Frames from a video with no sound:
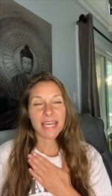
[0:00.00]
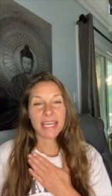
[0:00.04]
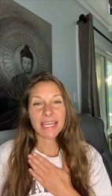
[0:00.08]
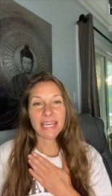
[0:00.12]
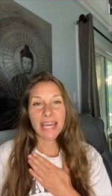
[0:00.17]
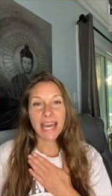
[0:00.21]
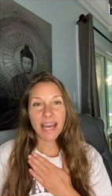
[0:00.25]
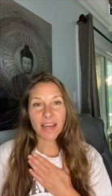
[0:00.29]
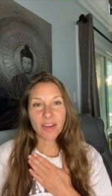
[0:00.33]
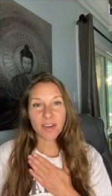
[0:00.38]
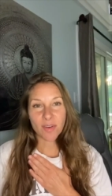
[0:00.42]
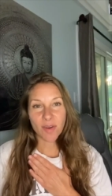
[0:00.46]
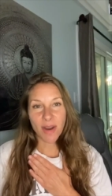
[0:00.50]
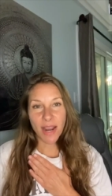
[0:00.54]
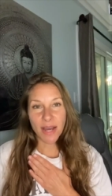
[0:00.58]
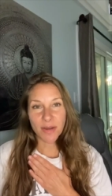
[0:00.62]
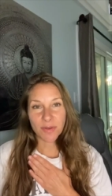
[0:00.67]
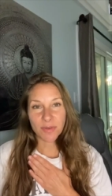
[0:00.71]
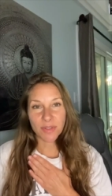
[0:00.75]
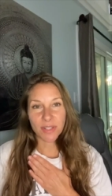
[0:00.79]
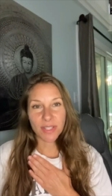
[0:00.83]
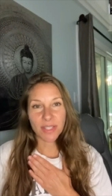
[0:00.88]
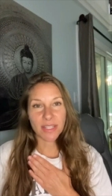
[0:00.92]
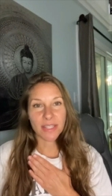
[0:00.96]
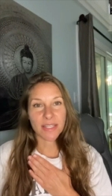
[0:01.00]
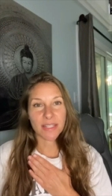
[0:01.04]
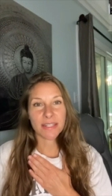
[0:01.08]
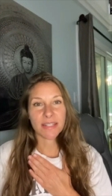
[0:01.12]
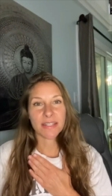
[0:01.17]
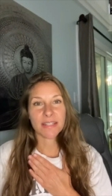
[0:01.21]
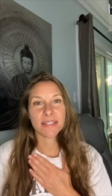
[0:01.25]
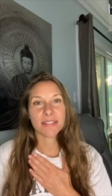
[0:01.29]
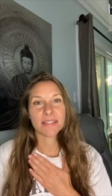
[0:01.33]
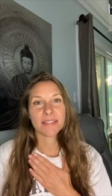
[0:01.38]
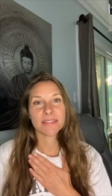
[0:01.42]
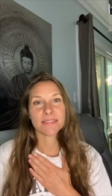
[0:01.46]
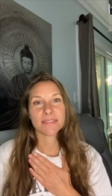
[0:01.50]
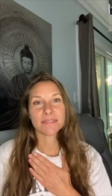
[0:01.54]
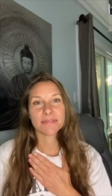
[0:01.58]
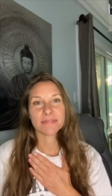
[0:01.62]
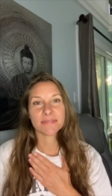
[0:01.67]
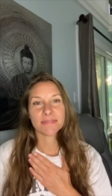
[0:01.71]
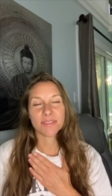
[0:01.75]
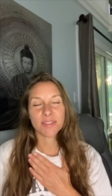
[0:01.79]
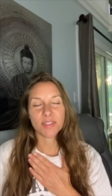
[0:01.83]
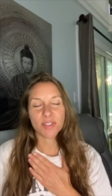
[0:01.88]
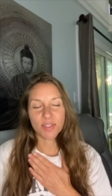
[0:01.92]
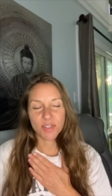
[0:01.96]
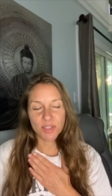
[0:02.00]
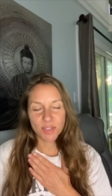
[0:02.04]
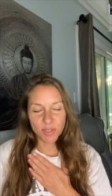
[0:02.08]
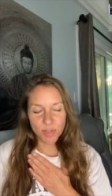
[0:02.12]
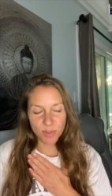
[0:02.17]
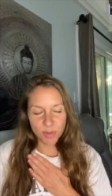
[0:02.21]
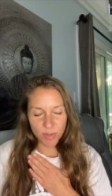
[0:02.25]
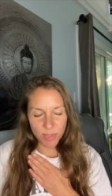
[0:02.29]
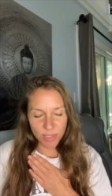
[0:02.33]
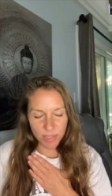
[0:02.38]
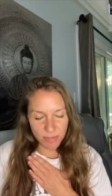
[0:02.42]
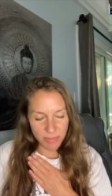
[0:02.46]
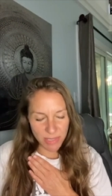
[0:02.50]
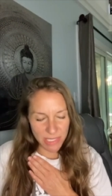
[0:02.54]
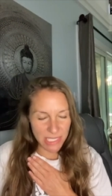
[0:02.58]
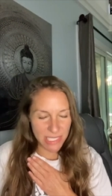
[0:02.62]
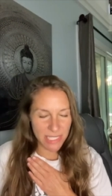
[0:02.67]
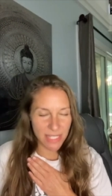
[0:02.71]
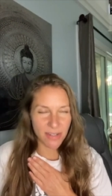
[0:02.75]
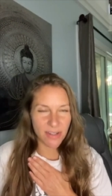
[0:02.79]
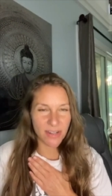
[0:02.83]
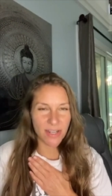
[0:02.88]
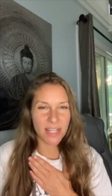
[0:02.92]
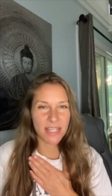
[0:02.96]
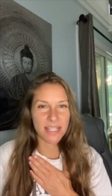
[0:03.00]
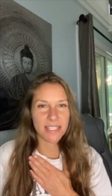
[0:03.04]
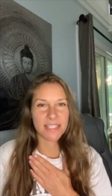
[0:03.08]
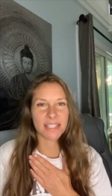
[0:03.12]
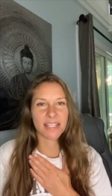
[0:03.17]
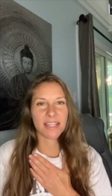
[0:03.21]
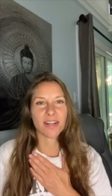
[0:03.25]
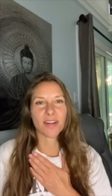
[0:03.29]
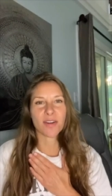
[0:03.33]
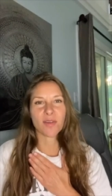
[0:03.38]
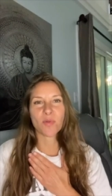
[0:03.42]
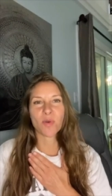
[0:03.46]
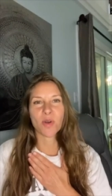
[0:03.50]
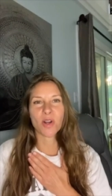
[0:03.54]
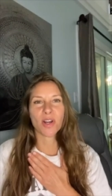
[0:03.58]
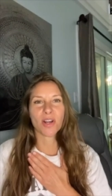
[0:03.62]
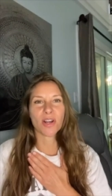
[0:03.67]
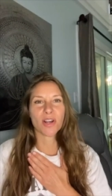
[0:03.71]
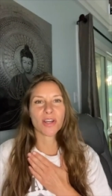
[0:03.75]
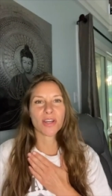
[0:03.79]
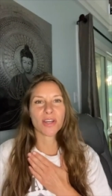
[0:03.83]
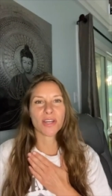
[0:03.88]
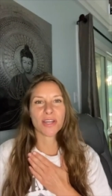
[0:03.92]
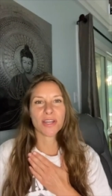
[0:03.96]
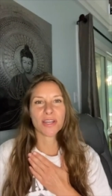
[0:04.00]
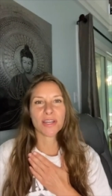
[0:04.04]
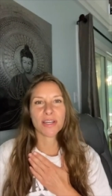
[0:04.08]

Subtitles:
get grounded, do some serious inner work,